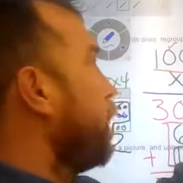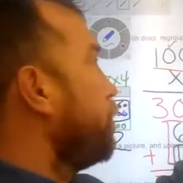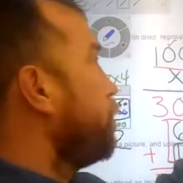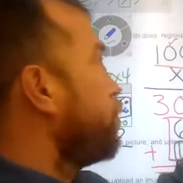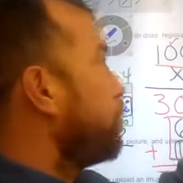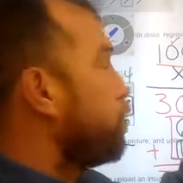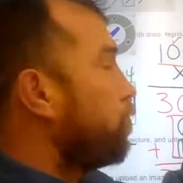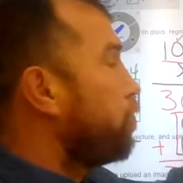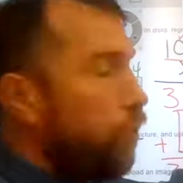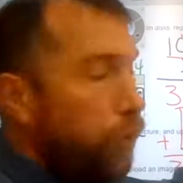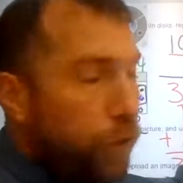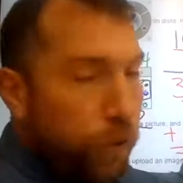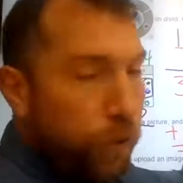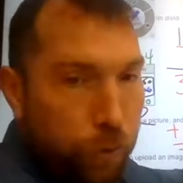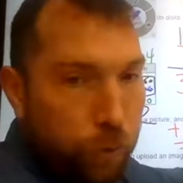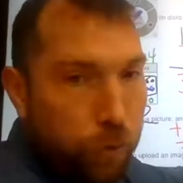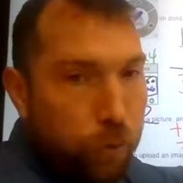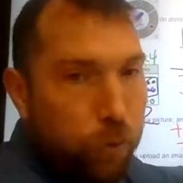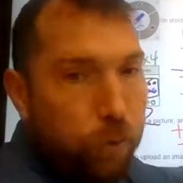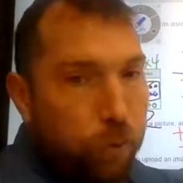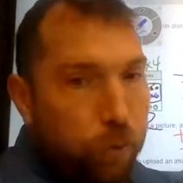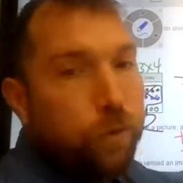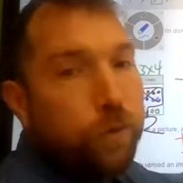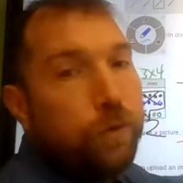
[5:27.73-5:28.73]

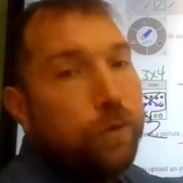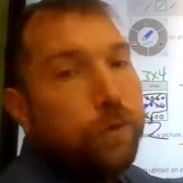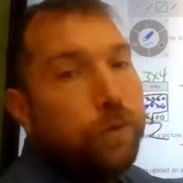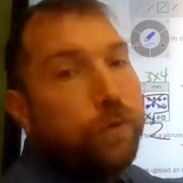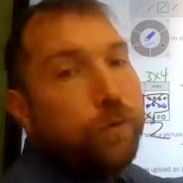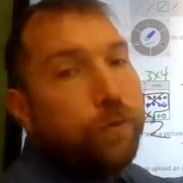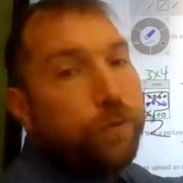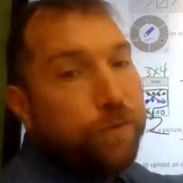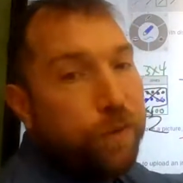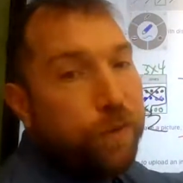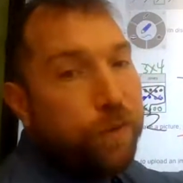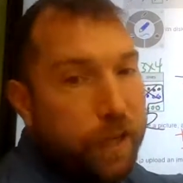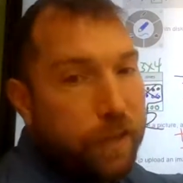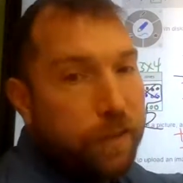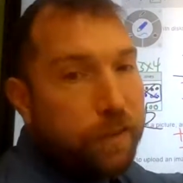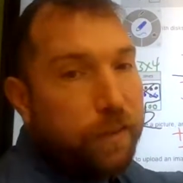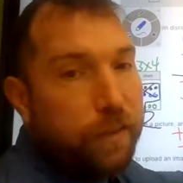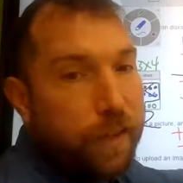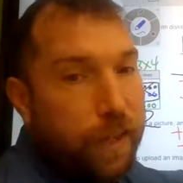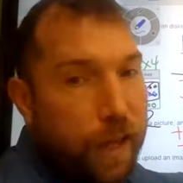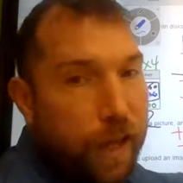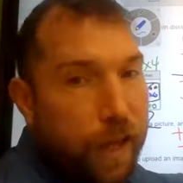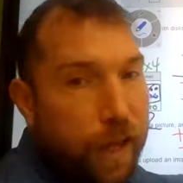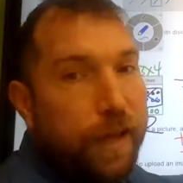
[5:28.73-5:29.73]
2, find
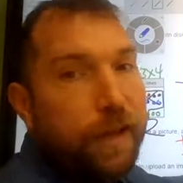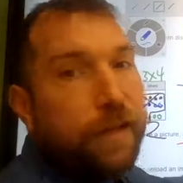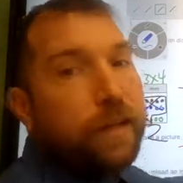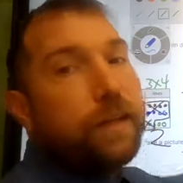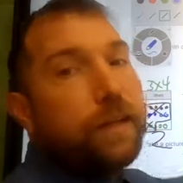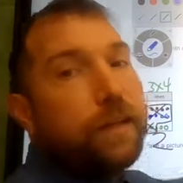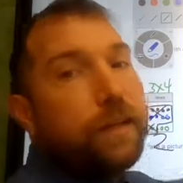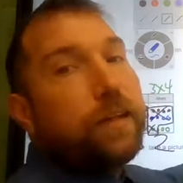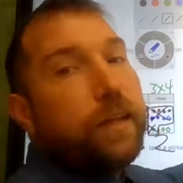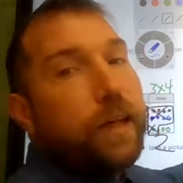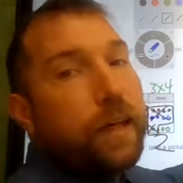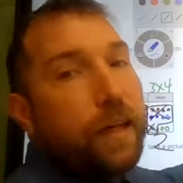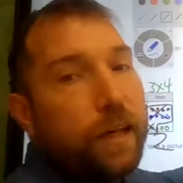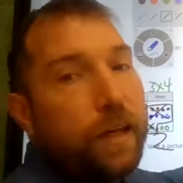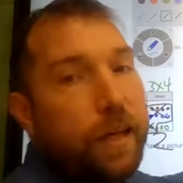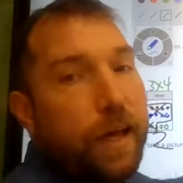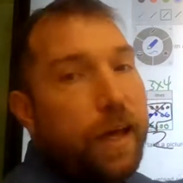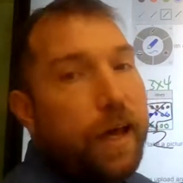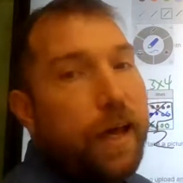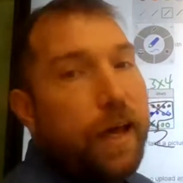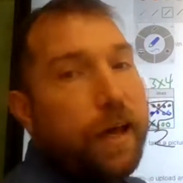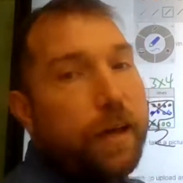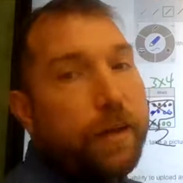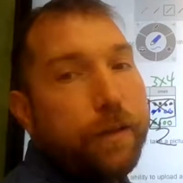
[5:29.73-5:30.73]
that, then
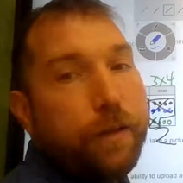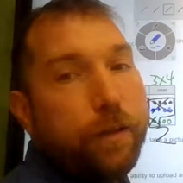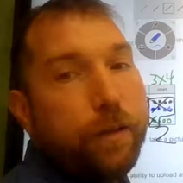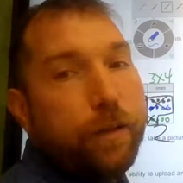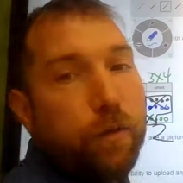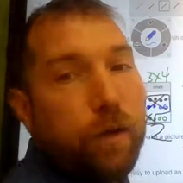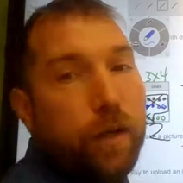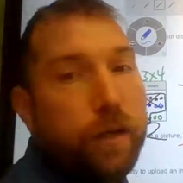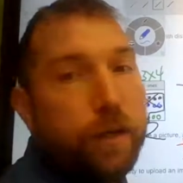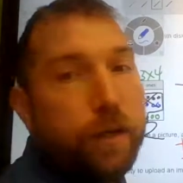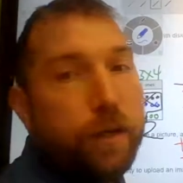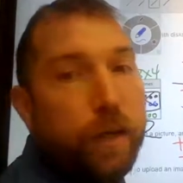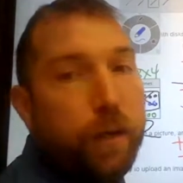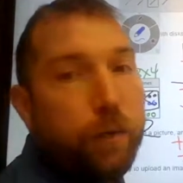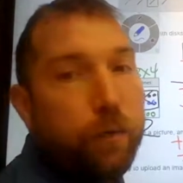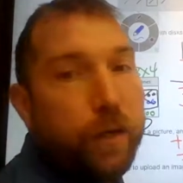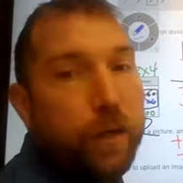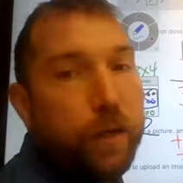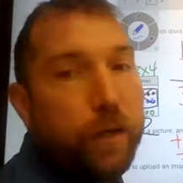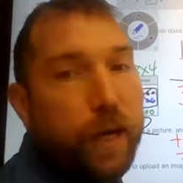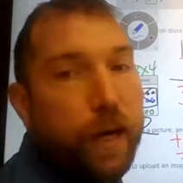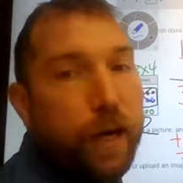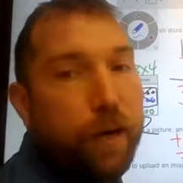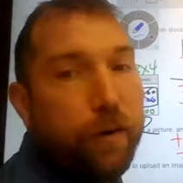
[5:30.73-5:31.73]
add the 1 that we
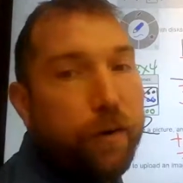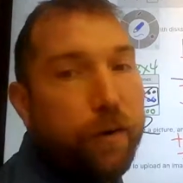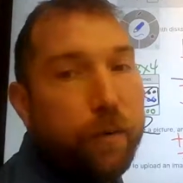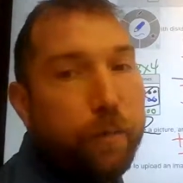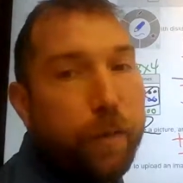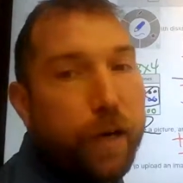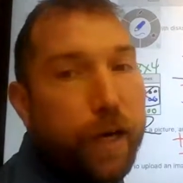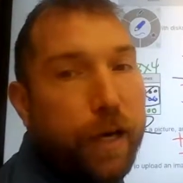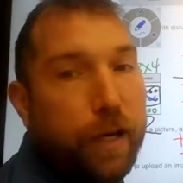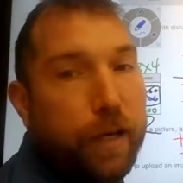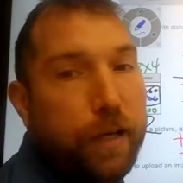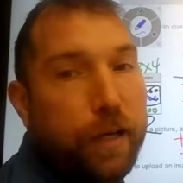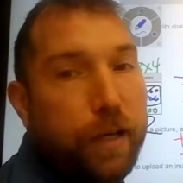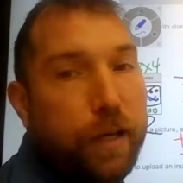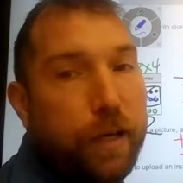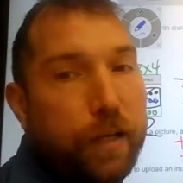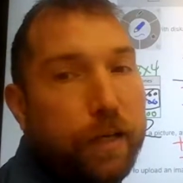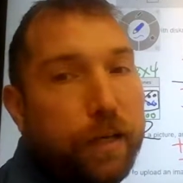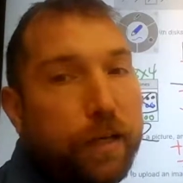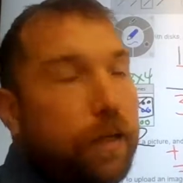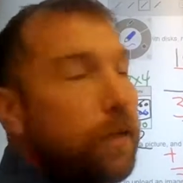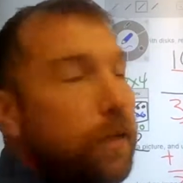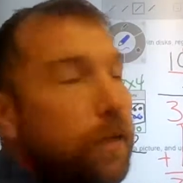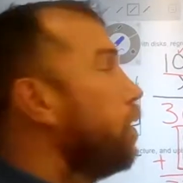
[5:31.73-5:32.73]
carried back on.
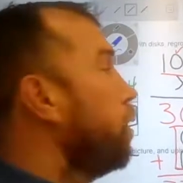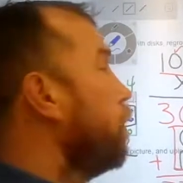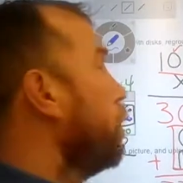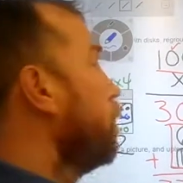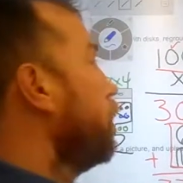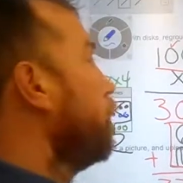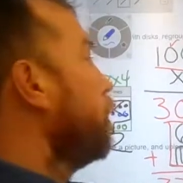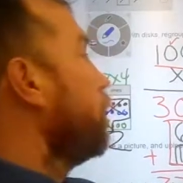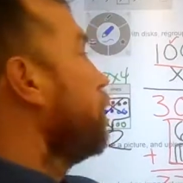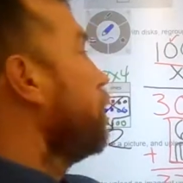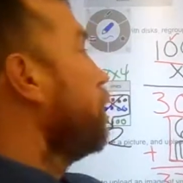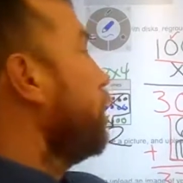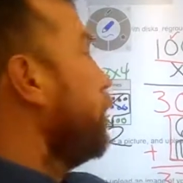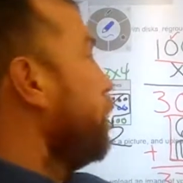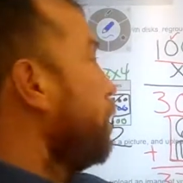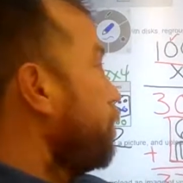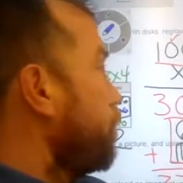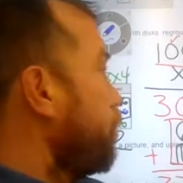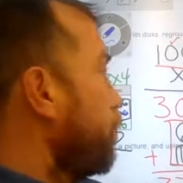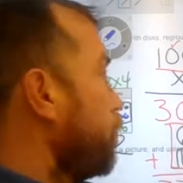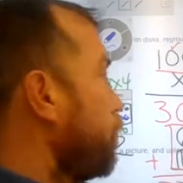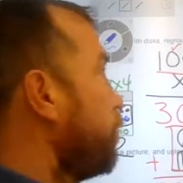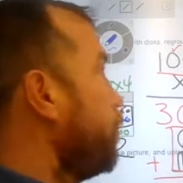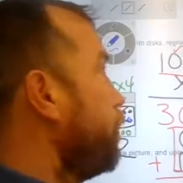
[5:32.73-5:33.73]
Okay, so
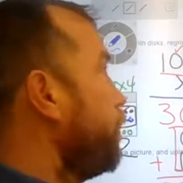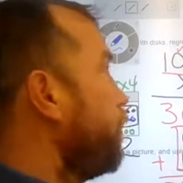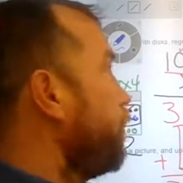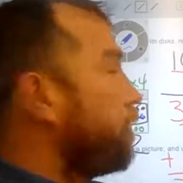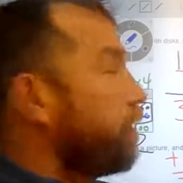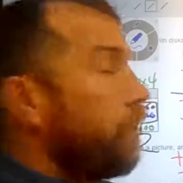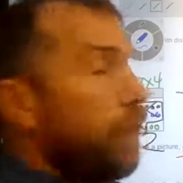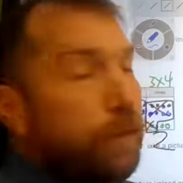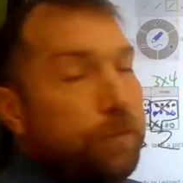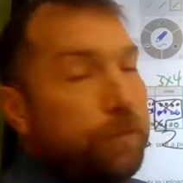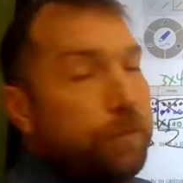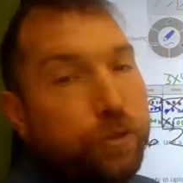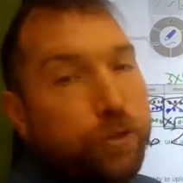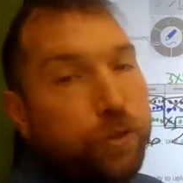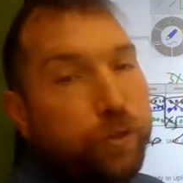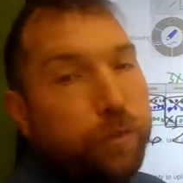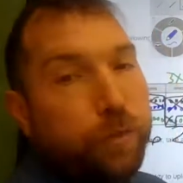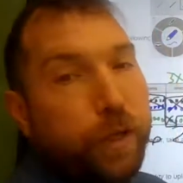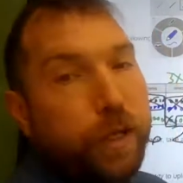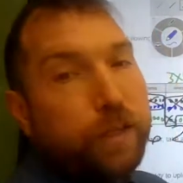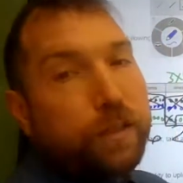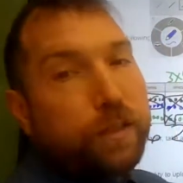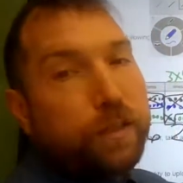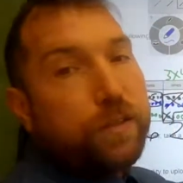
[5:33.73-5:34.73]
3 times 2
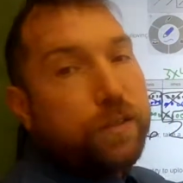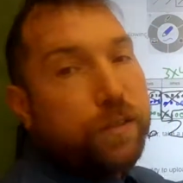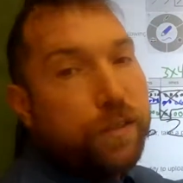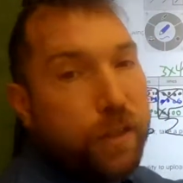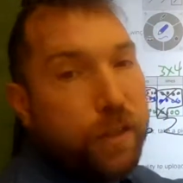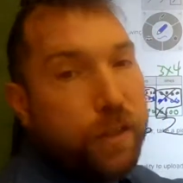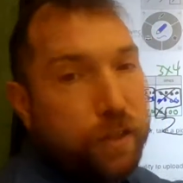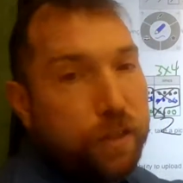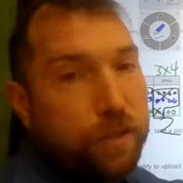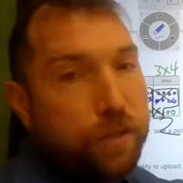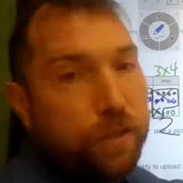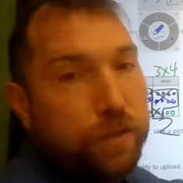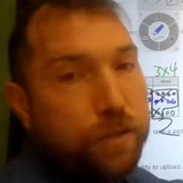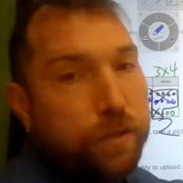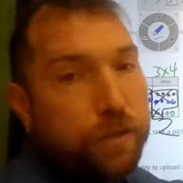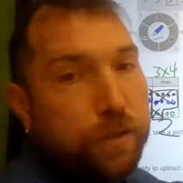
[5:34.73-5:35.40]
makes 6,